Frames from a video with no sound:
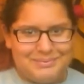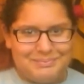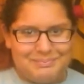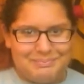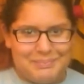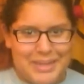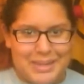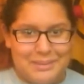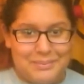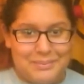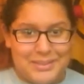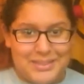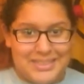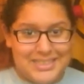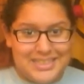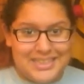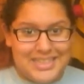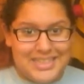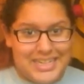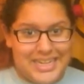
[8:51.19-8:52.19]
Maybe
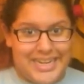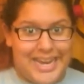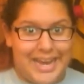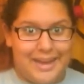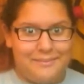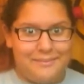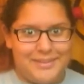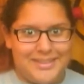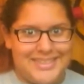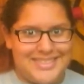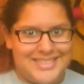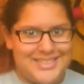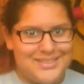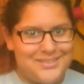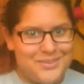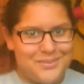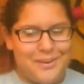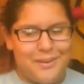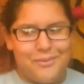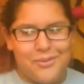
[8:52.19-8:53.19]
in the comments you
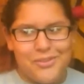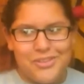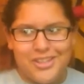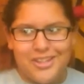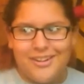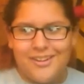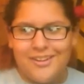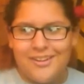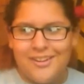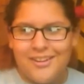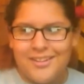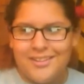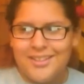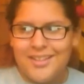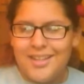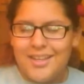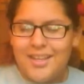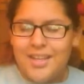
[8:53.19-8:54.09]
remember what they're called.